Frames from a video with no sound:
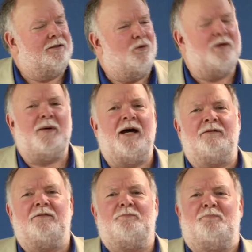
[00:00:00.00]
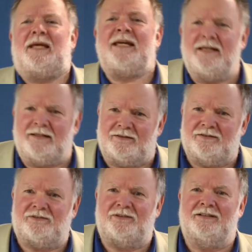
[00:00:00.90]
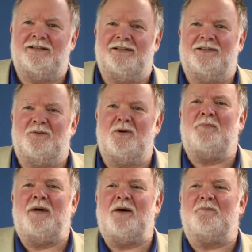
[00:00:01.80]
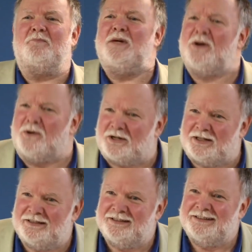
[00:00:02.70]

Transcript: What about beans? What about milk?